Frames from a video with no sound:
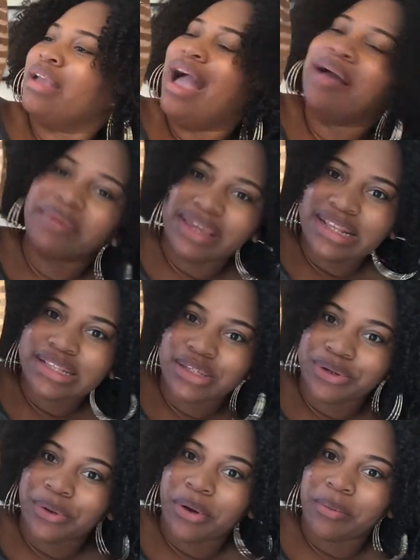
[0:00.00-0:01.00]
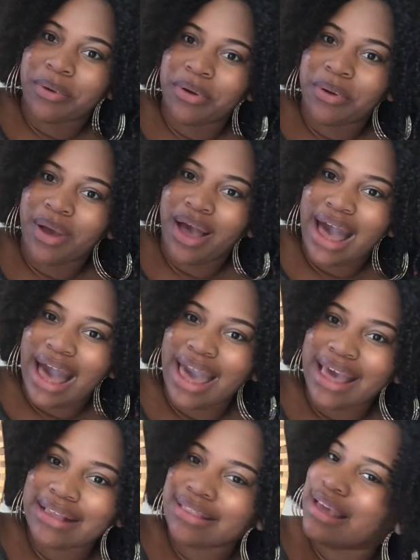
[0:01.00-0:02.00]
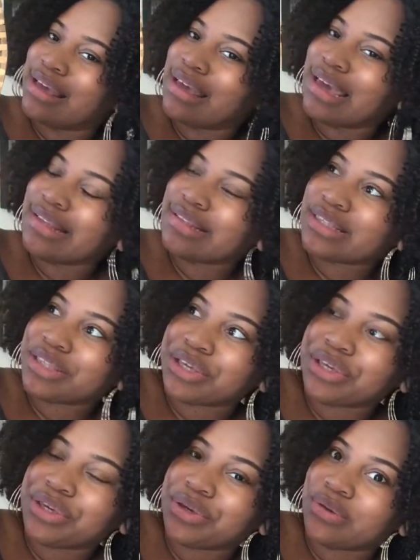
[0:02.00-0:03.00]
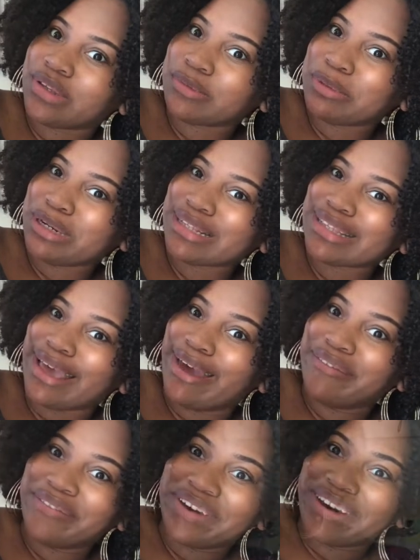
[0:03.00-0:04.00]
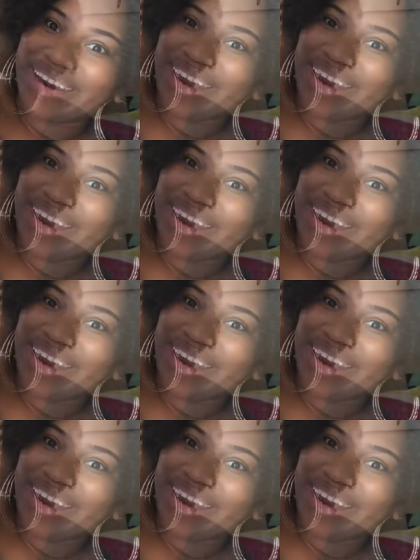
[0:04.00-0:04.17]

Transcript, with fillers: I mean, it's adorable. I think it's the cutest purse ever.